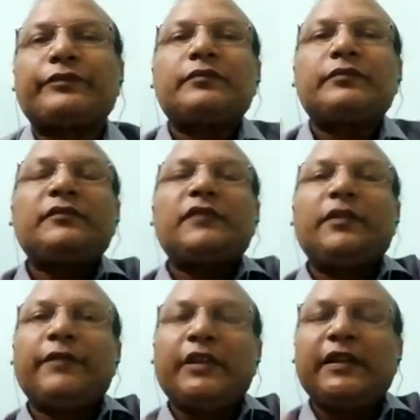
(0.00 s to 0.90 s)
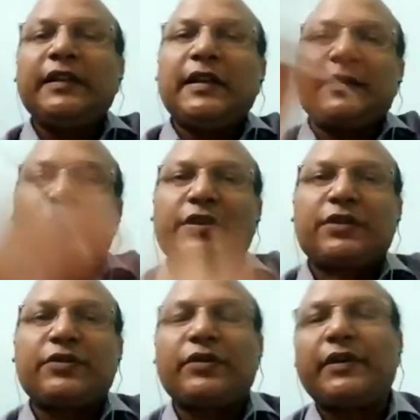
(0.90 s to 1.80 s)
within that substance only we
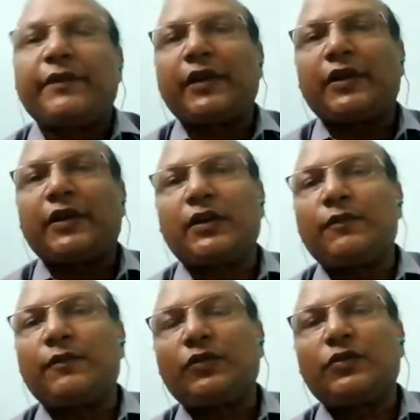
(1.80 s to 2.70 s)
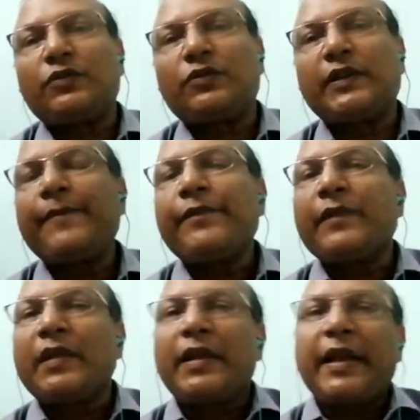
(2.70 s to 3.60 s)
are talking. Okay,
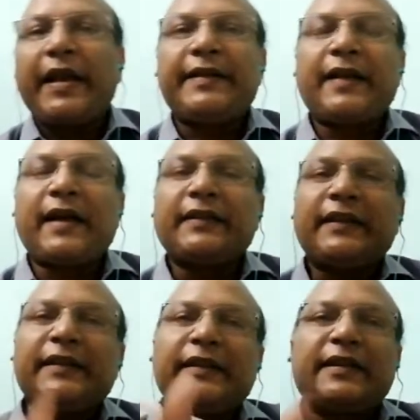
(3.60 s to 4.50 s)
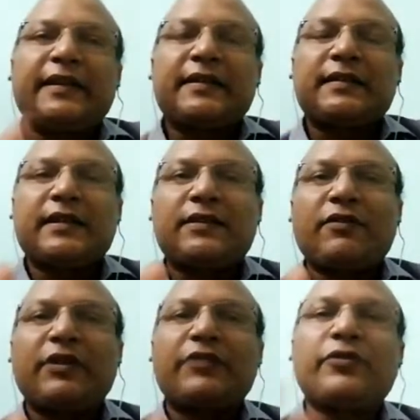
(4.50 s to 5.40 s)
and the other thing is just now I told
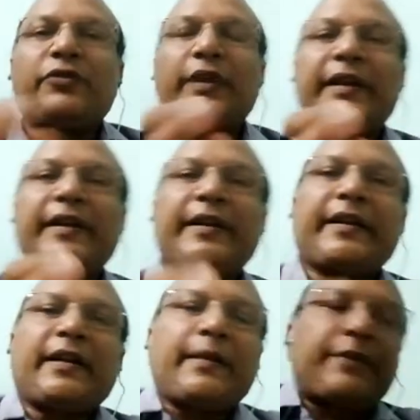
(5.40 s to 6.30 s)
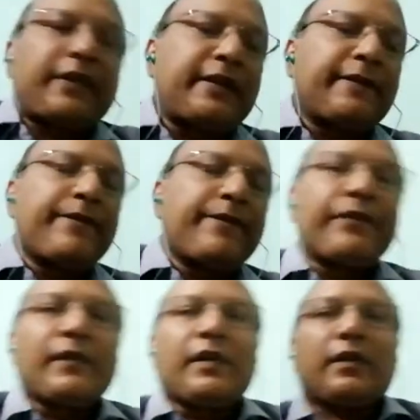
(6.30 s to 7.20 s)
you again and again I'm telling you,
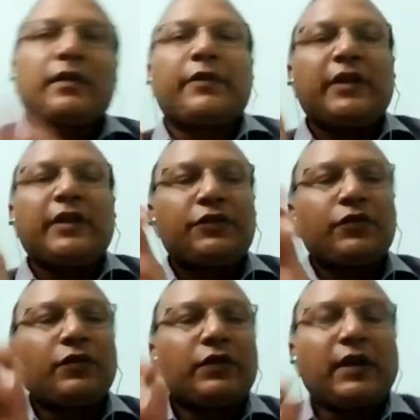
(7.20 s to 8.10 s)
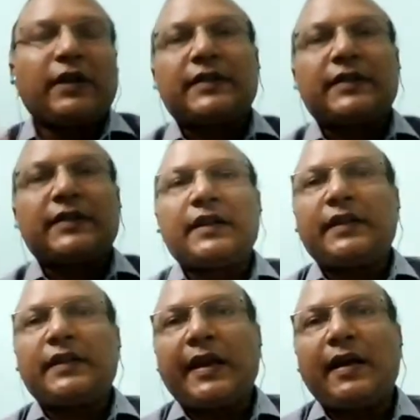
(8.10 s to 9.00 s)
please don't understand that they are
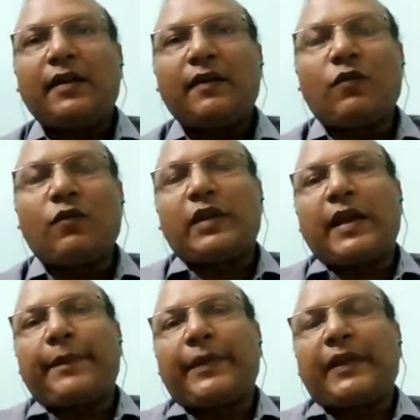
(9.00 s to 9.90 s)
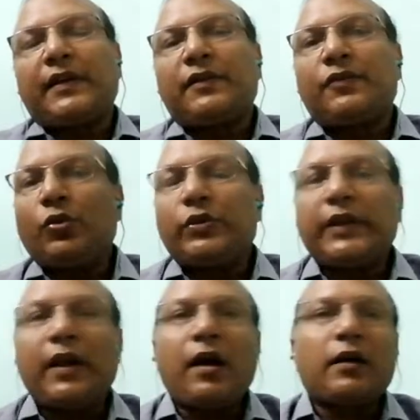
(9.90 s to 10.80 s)
overlapping. No, they are
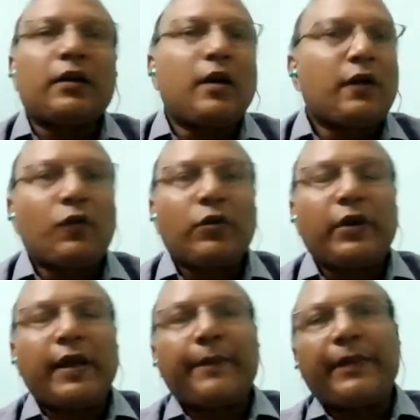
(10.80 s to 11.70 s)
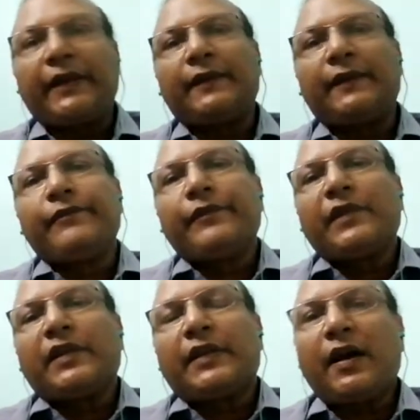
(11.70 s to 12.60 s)
not overlapping. They
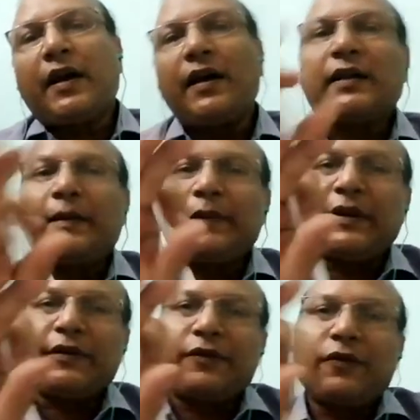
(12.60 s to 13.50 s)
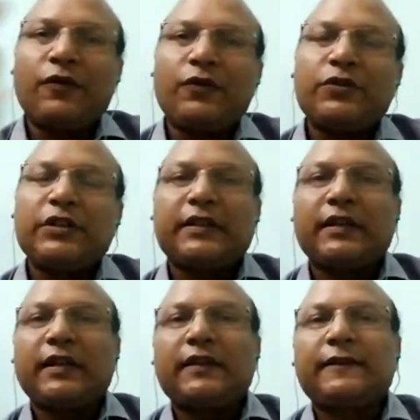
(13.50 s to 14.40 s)
are coming close to each other,
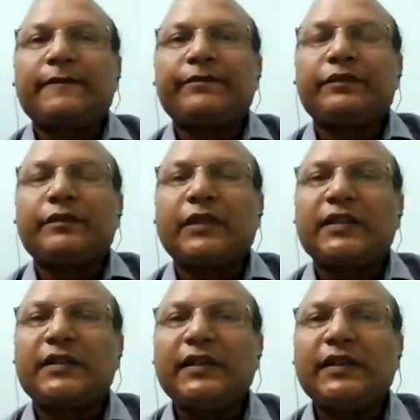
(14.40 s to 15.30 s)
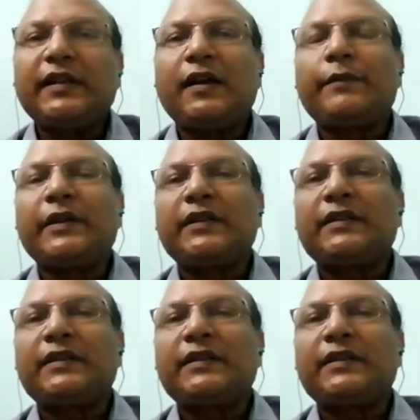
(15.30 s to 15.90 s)
but still they are being stuck